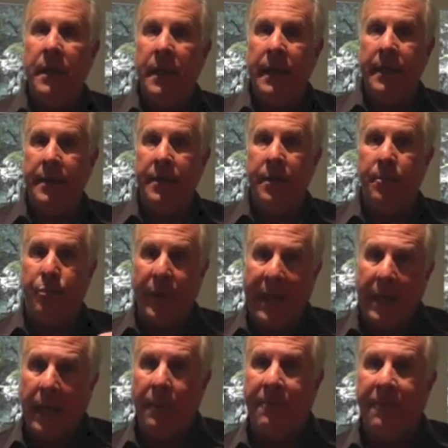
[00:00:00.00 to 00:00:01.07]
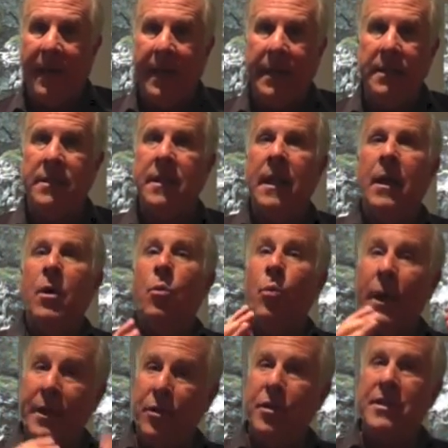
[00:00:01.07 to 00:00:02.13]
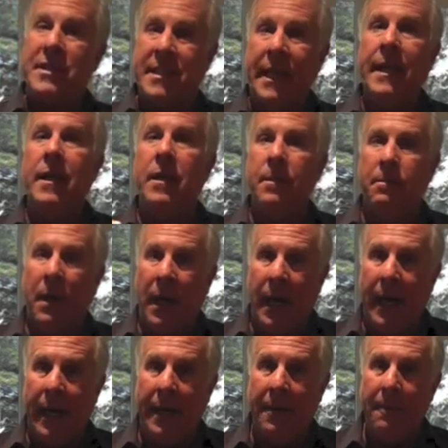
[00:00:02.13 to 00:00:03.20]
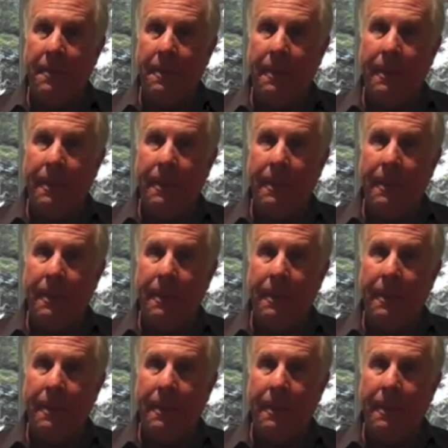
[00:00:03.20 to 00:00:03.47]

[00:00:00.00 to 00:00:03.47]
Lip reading: the breakup phase, when you're saying goodbye,